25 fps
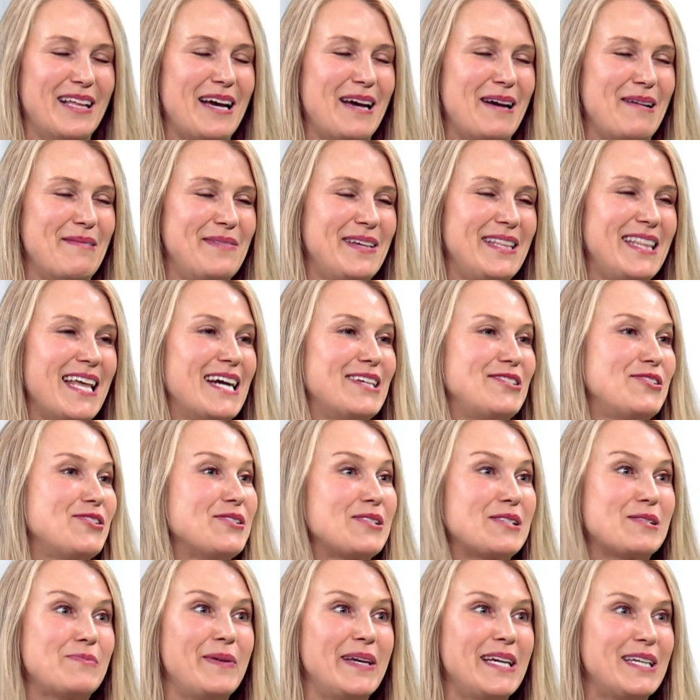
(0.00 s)
Um, and that
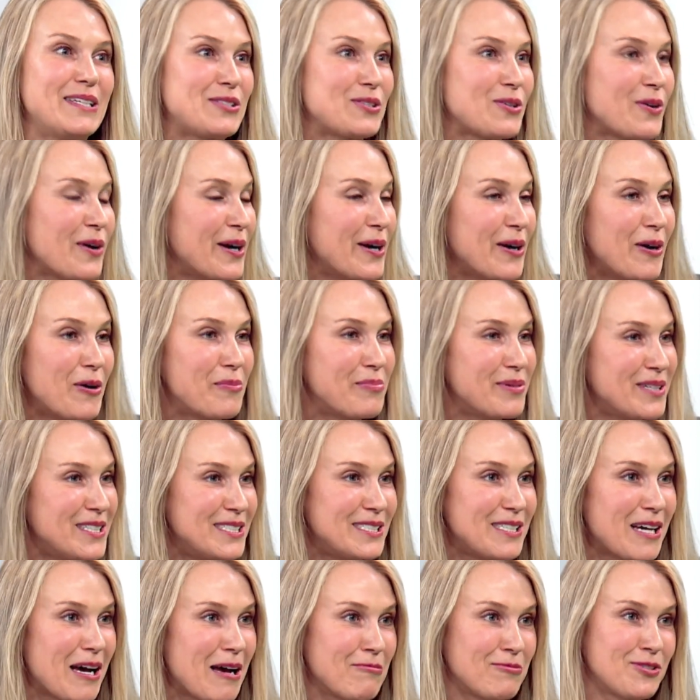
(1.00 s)
just speaks to our open
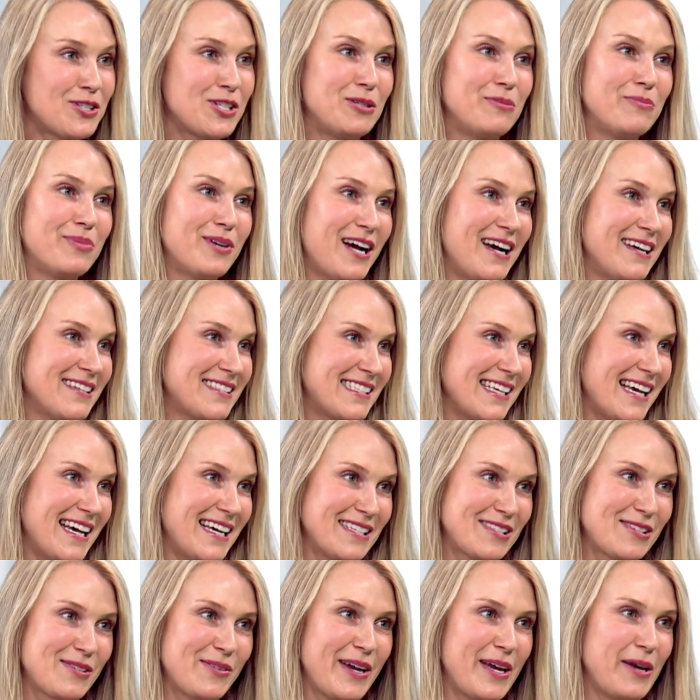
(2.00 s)
adoption
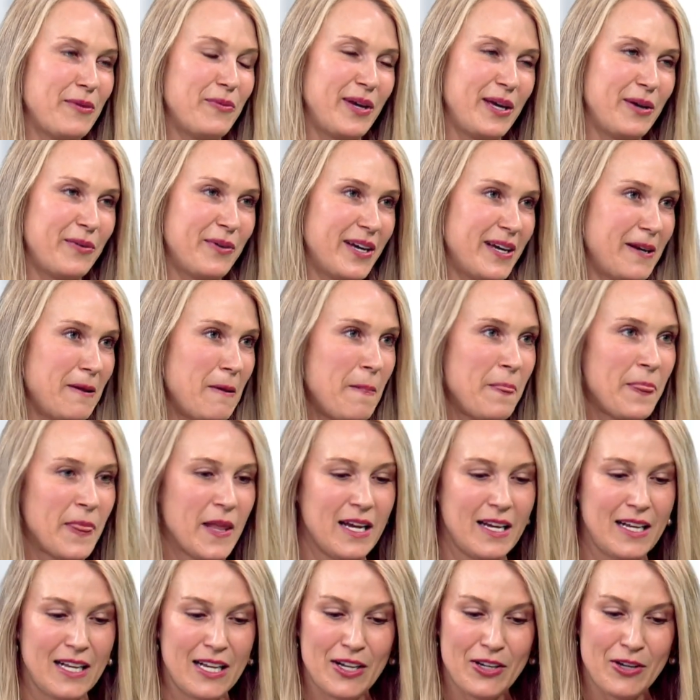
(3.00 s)
process, right? We we
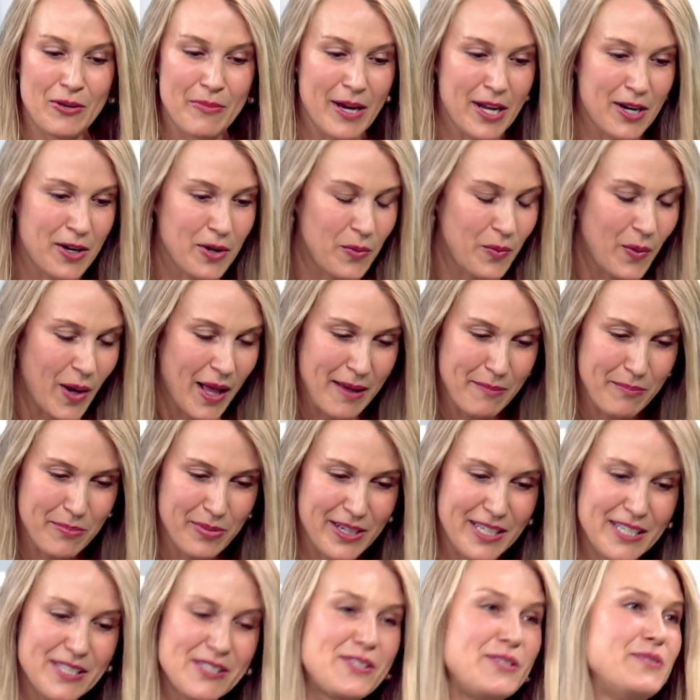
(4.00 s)
no matter what
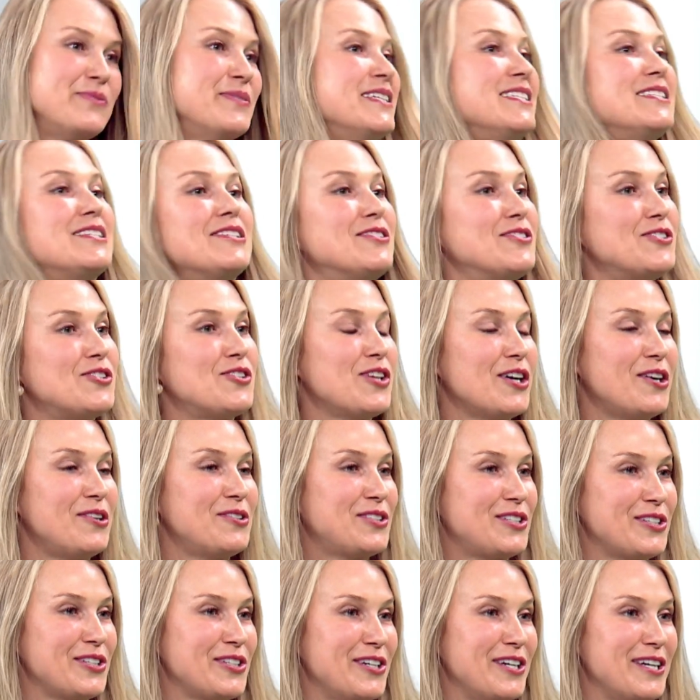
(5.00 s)
brings you into the
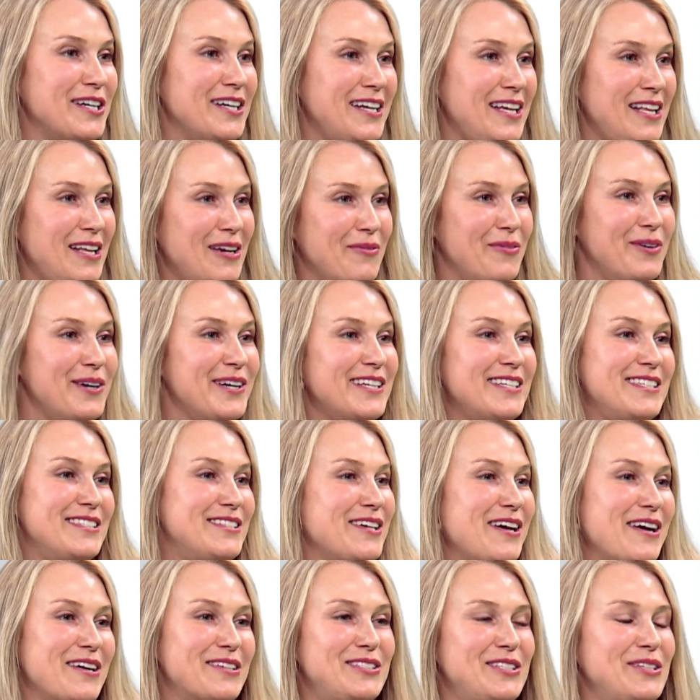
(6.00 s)
shelter, we're gonna
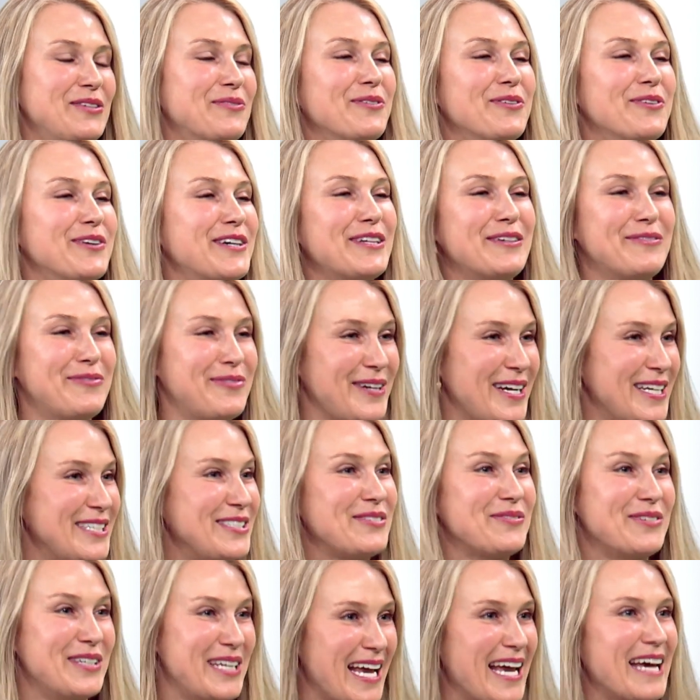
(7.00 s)
talk to you, we're gonna find
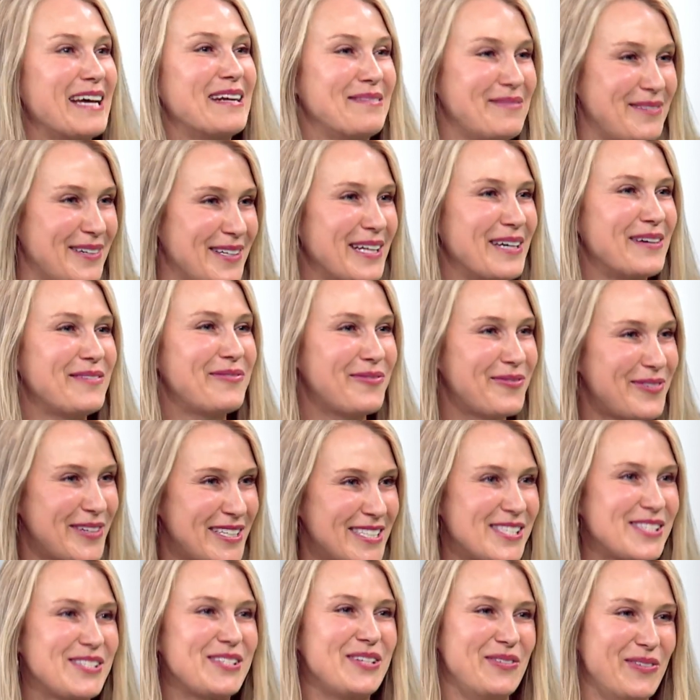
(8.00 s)
you an animal that
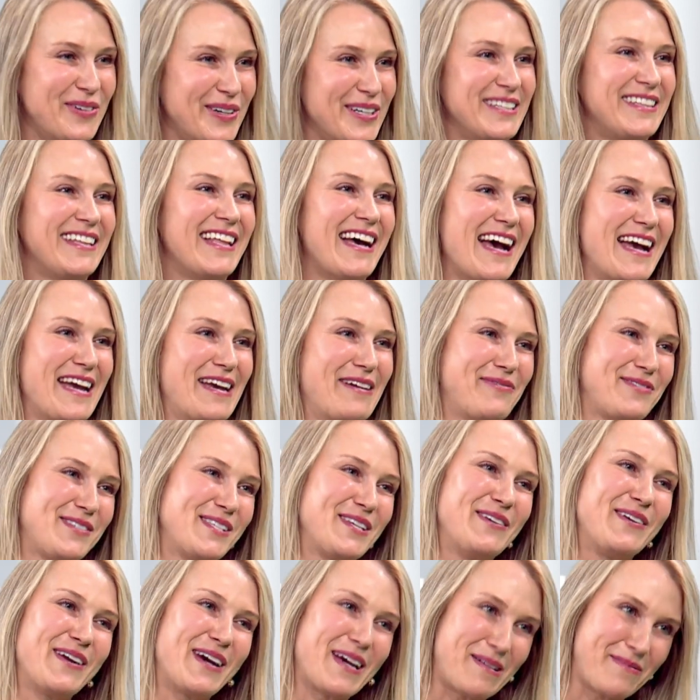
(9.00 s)
fits your life. So
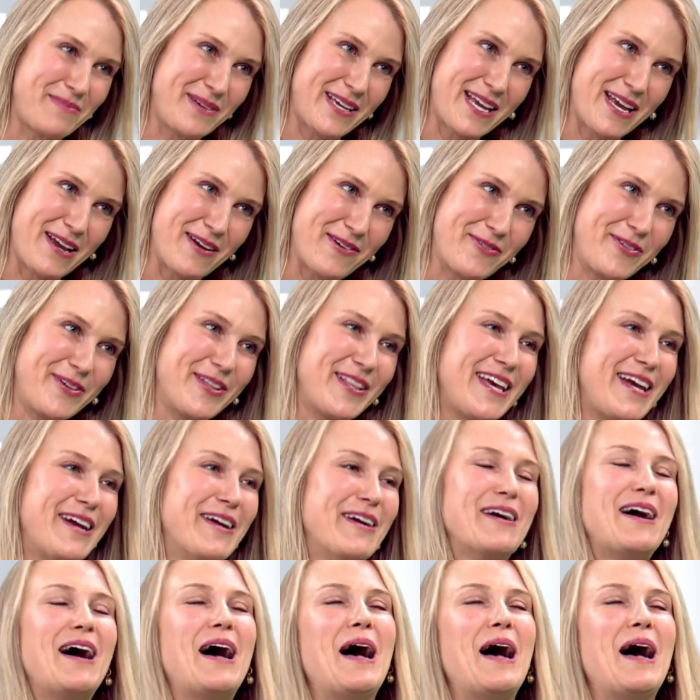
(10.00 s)
you gotta be careful there.